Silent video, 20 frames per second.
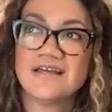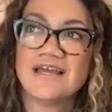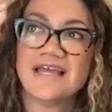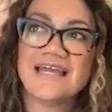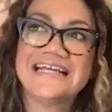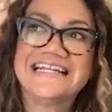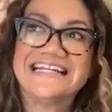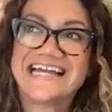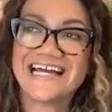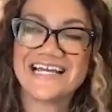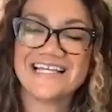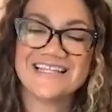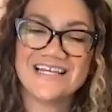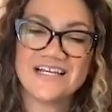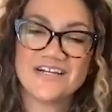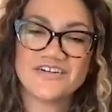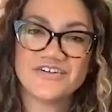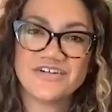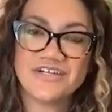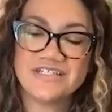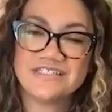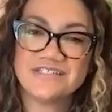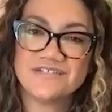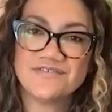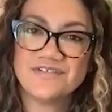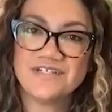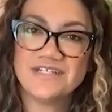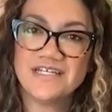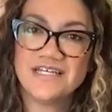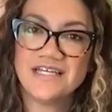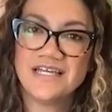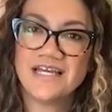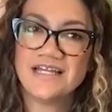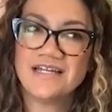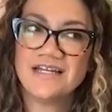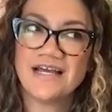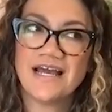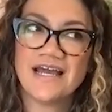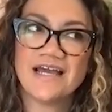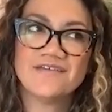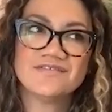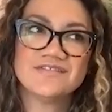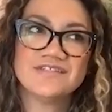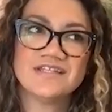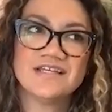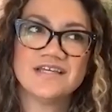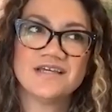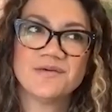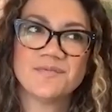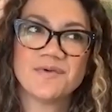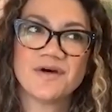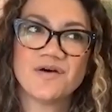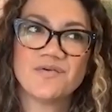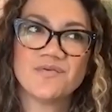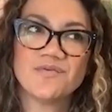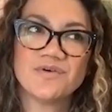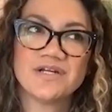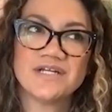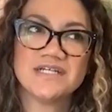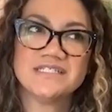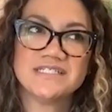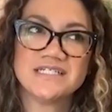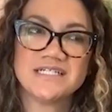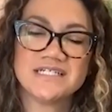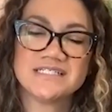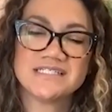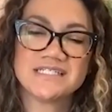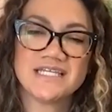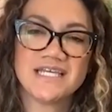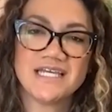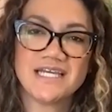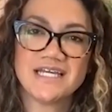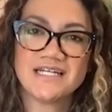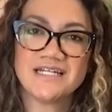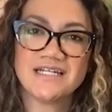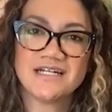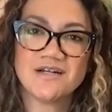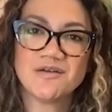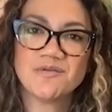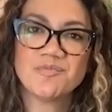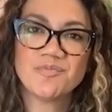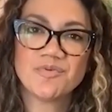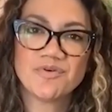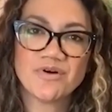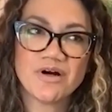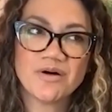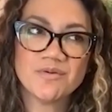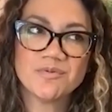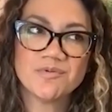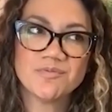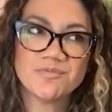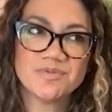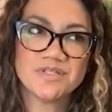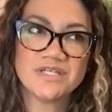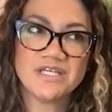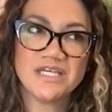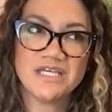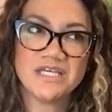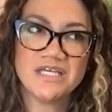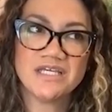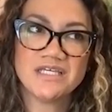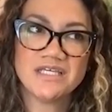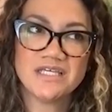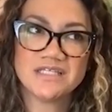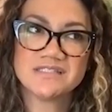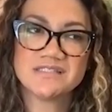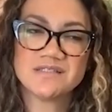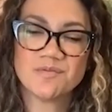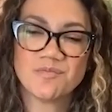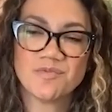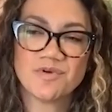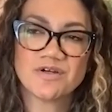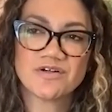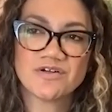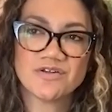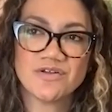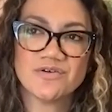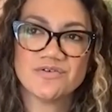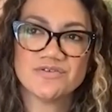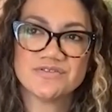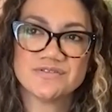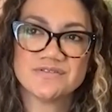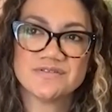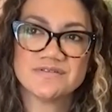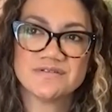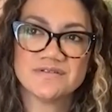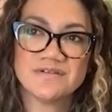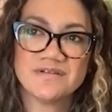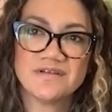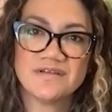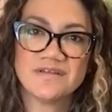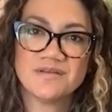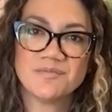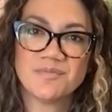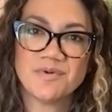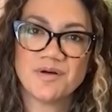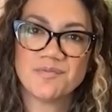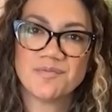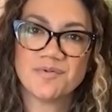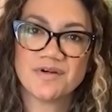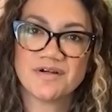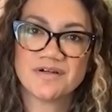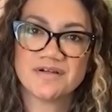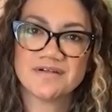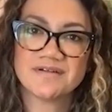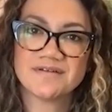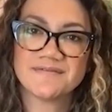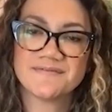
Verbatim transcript: ignite that creativity again, I have to think about what I did as a kid, and I'll probably get somewhere close in the ballpark.